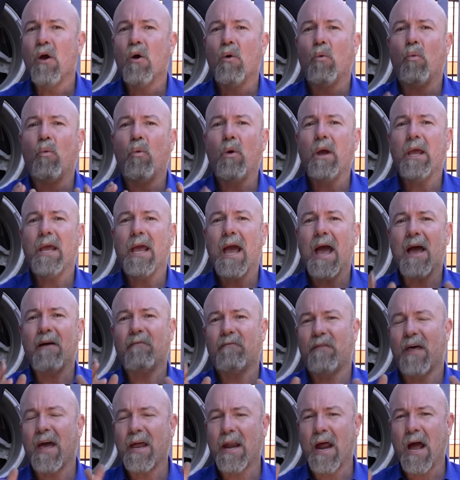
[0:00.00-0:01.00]
we have
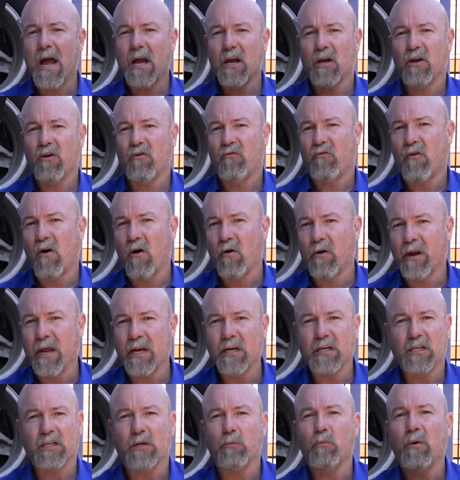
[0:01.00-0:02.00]
that uncontrolled
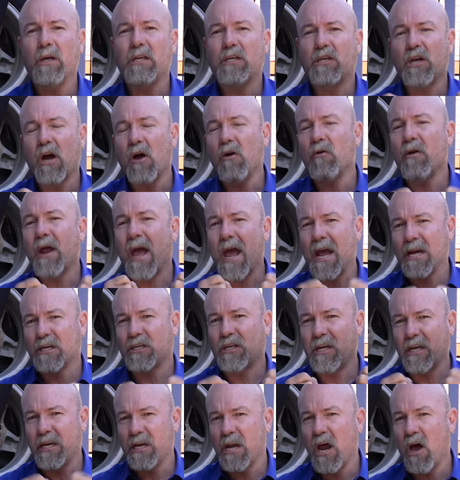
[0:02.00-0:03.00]
energy. We don't
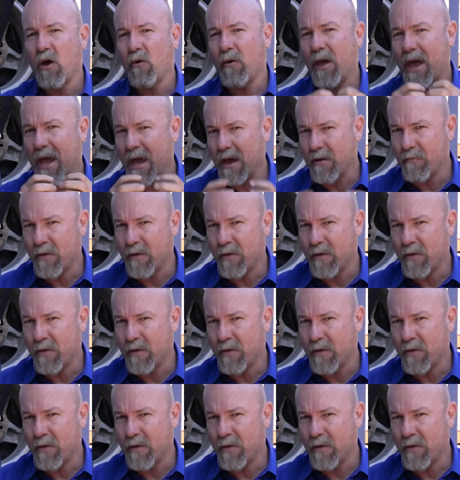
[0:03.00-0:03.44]
actually know how